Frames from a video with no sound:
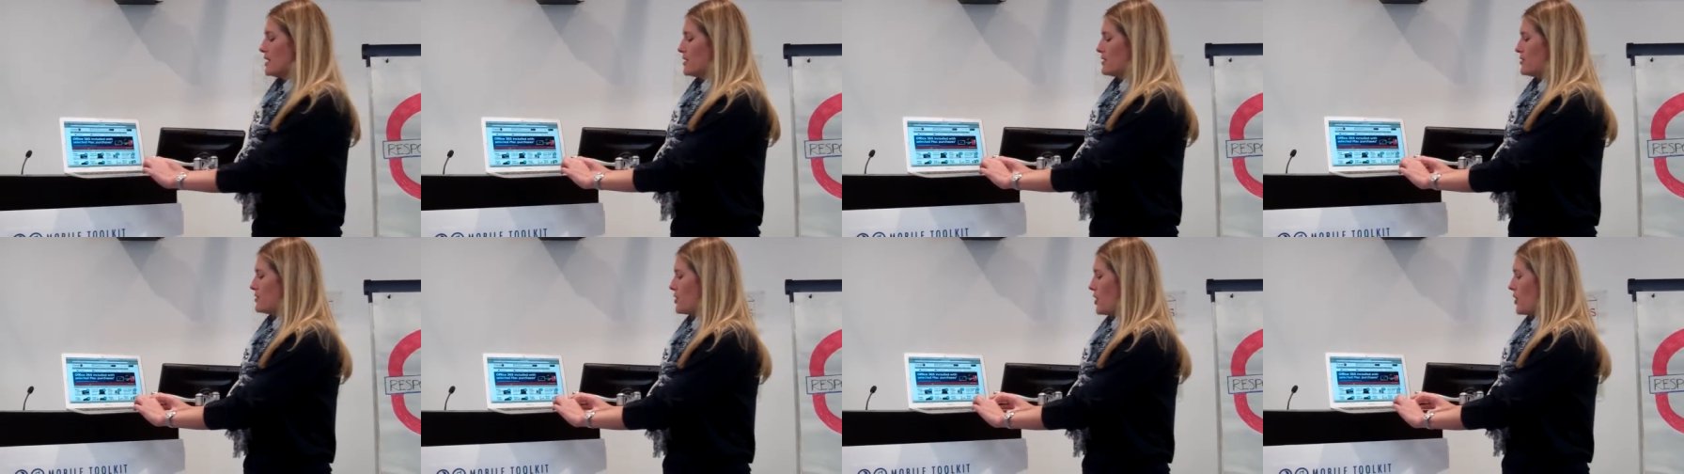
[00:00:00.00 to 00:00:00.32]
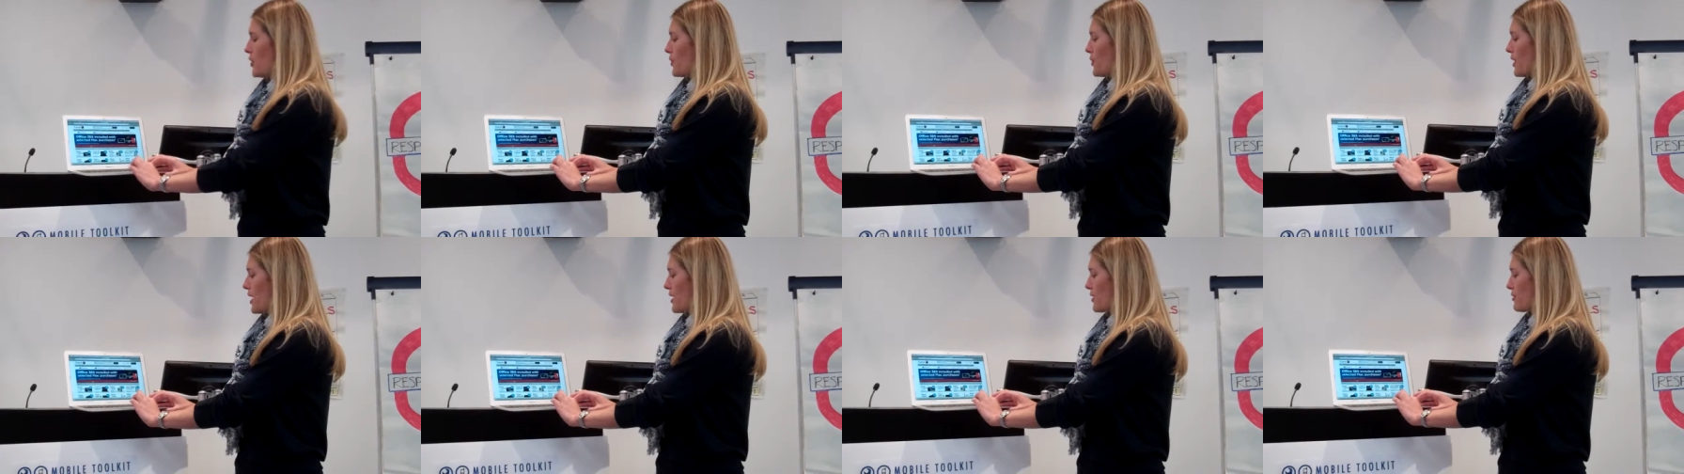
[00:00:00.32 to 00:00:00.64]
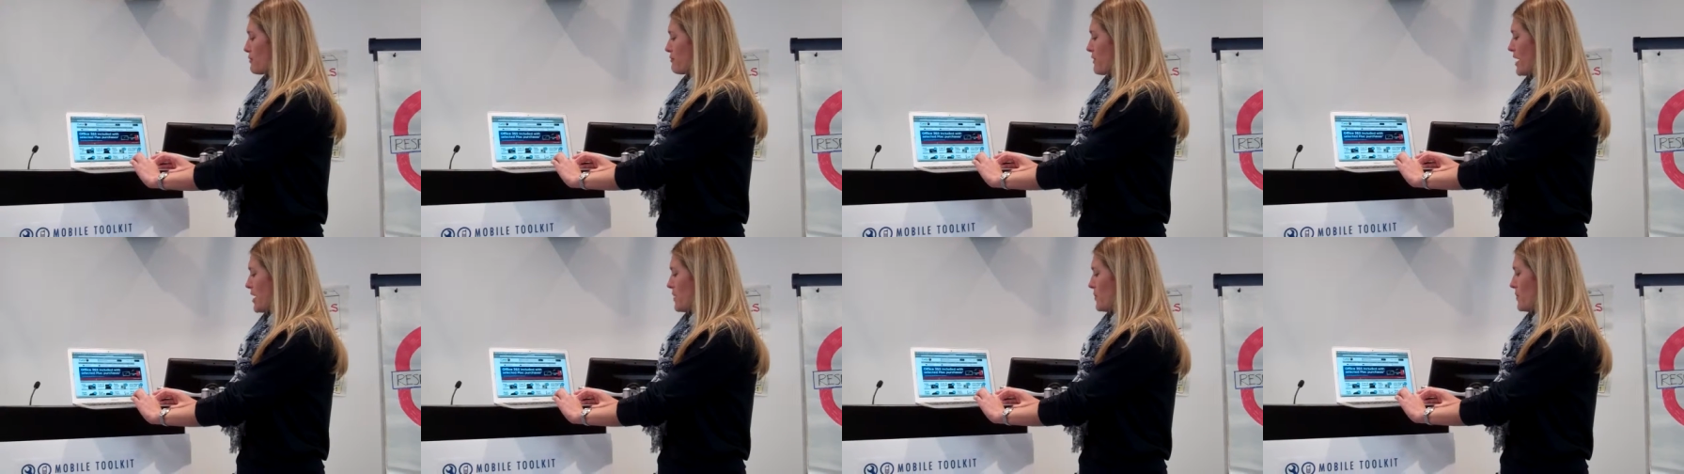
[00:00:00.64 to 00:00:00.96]
So a
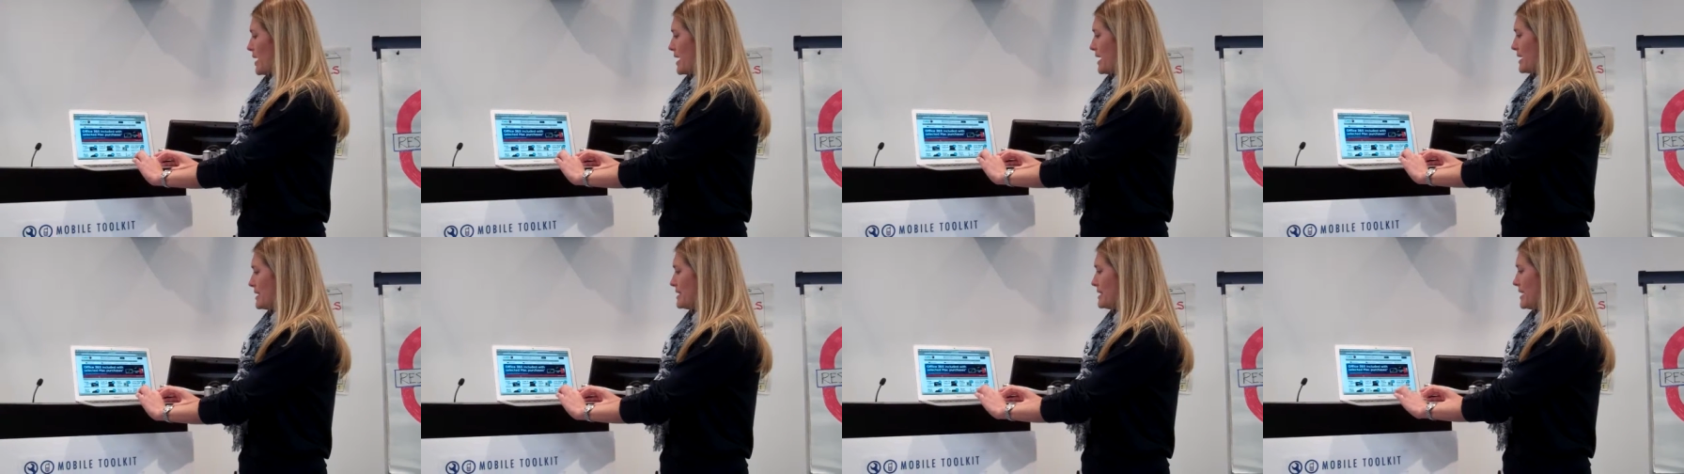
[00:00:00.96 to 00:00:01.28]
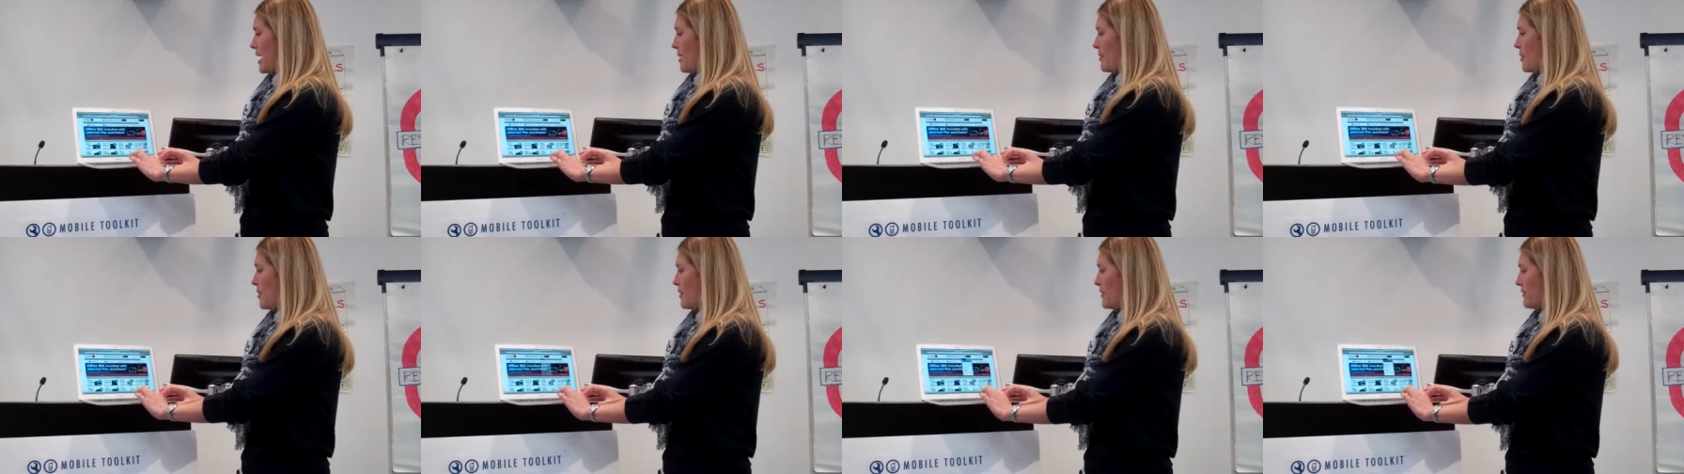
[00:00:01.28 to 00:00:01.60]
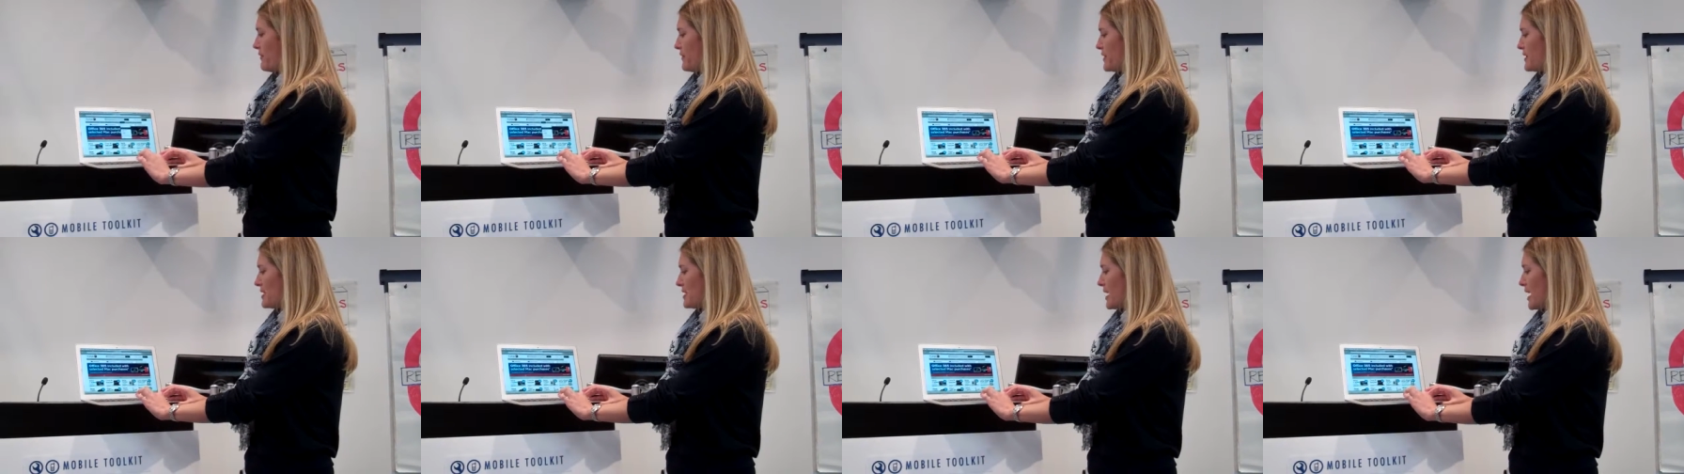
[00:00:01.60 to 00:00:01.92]
great way to demo
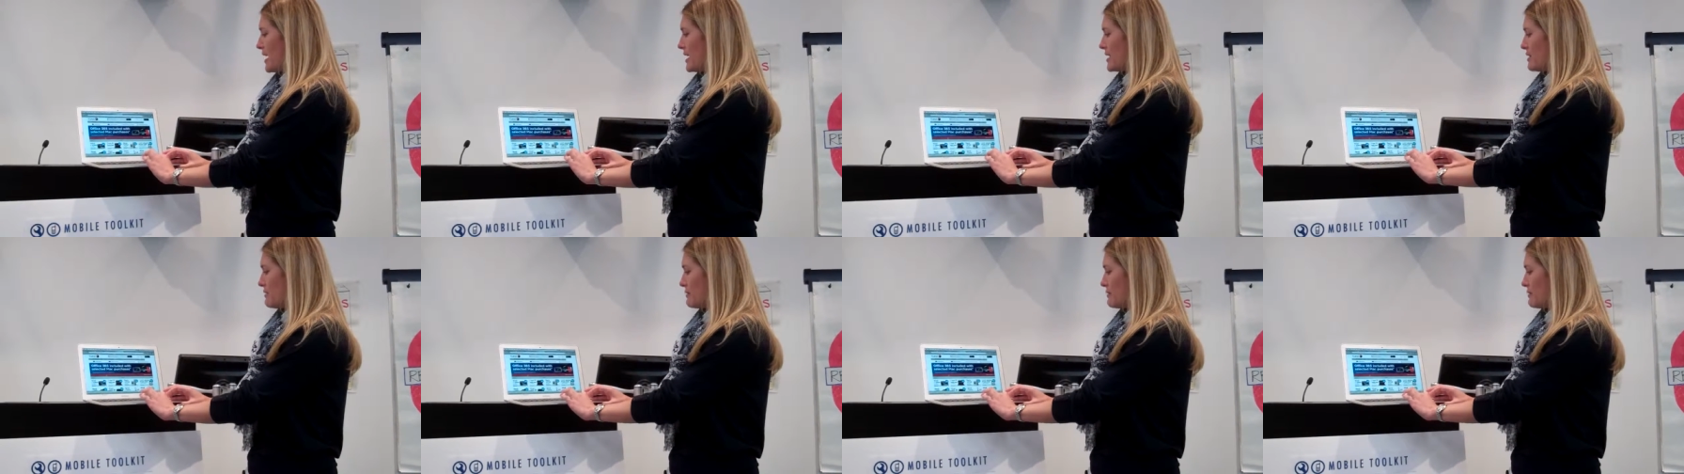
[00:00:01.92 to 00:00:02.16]
if a site